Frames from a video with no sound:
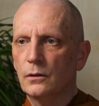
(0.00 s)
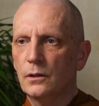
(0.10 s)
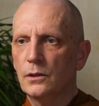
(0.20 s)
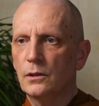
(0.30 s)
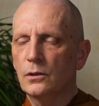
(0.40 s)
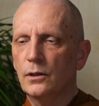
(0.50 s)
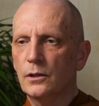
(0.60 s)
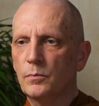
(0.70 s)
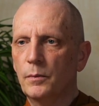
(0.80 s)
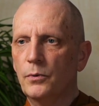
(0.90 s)
Is it
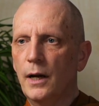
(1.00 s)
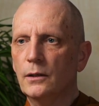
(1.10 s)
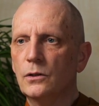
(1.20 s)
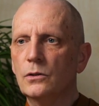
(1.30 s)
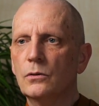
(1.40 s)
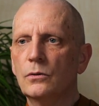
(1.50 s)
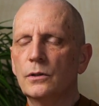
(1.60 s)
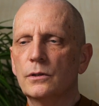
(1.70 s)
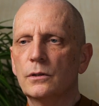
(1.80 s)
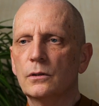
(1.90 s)
caused by practice, or
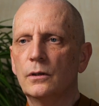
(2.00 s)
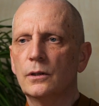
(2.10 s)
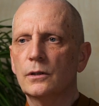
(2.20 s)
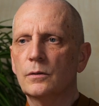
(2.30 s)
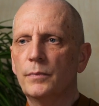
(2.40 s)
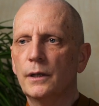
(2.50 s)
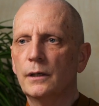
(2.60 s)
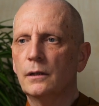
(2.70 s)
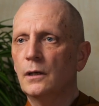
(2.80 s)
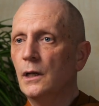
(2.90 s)
is it caused
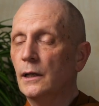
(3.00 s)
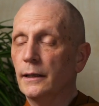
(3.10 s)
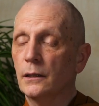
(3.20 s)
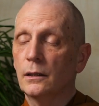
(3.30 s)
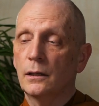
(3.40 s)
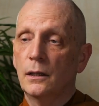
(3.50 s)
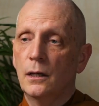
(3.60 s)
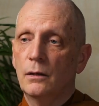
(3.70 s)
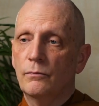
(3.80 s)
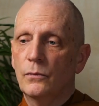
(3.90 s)
by, like,
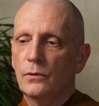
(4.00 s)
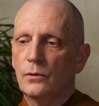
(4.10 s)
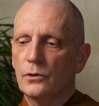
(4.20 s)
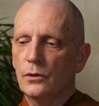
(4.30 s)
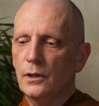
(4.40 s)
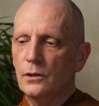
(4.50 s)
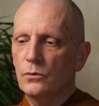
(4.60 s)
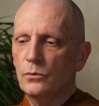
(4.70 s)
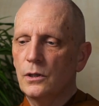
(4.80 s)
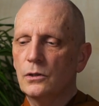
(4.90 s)
there's all kinds
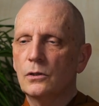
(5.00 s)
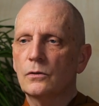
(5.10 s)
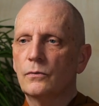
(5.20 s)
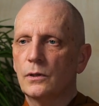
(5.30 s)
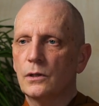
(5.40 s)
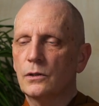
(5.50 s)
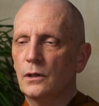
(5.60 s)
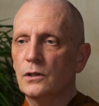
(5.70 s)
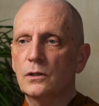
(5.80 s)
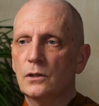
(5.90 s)
of reasons for this,
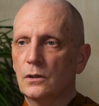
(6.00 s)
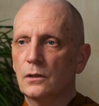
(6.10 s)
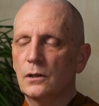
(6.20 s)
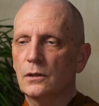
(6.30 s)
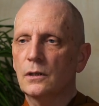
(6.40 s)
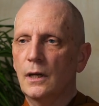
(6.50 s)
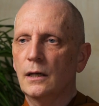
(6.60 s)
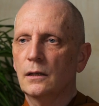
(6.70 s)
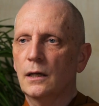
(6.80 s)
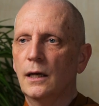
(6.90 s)
and this
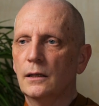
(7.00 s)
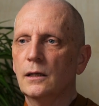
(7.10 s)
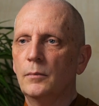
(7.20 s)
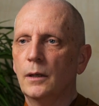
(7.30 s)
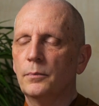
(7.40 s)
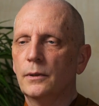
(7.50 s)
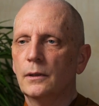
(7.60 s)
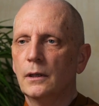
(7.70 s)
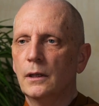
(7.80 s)
can come up.